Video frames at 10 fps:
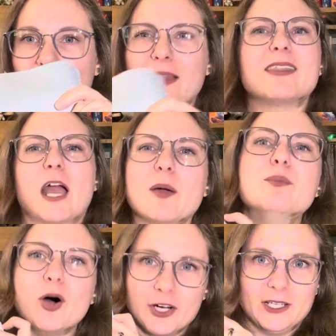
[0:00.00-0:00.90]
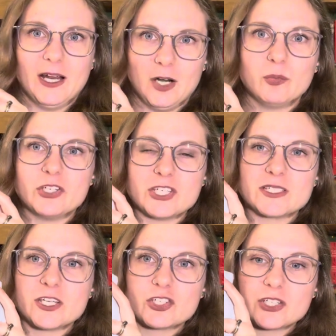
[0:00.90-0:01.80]
think I bought it on Witchy
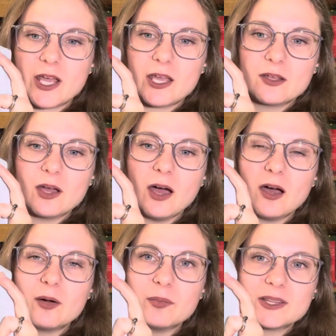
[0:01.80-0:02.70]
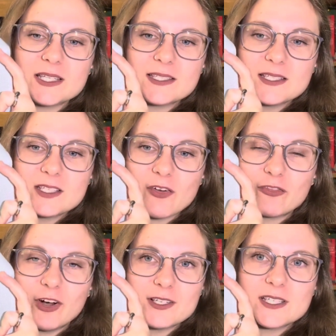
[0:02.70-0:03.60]
Stitcher Day. But this is a
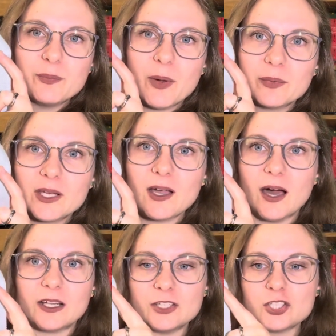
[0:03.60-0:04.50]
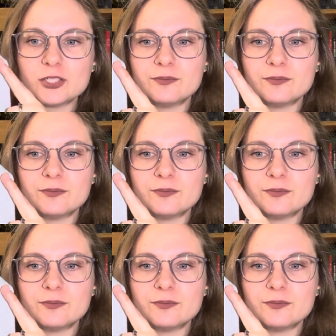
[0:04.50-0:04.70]
Frosted Pumpkin Cottage.